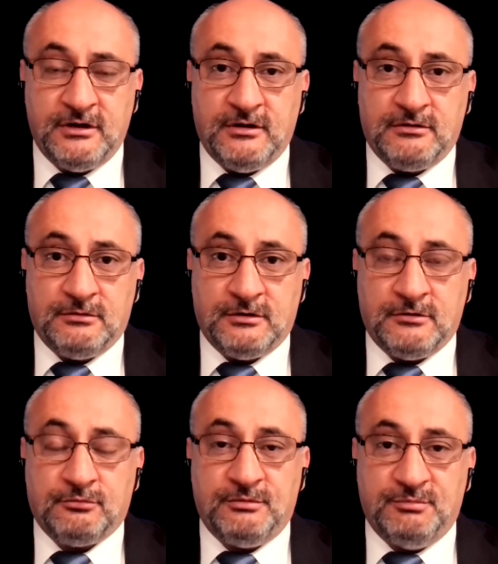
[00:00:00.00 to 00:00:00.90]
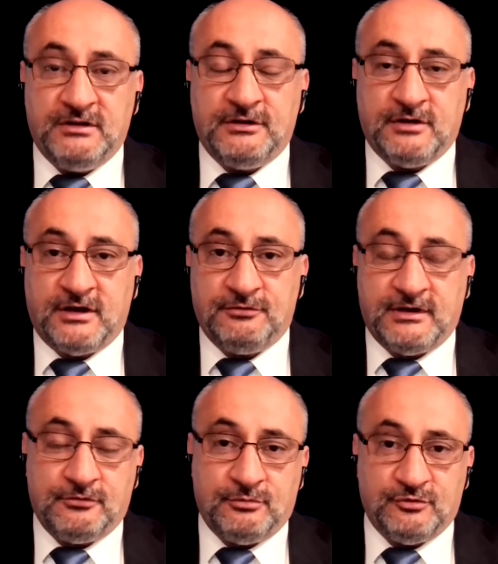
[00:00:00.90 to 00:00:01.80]
rebuilding
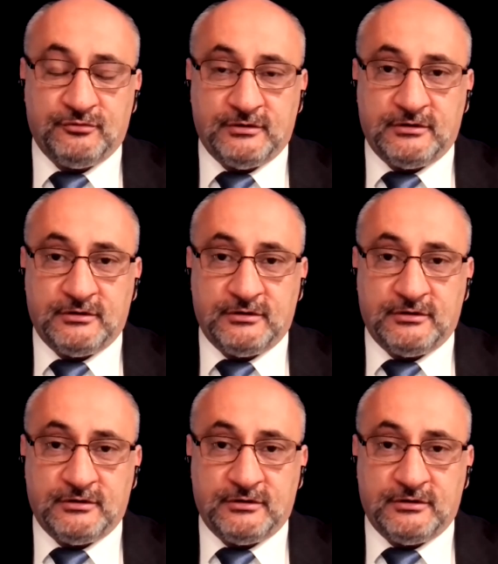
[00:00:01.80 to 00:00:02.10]
contract, almost like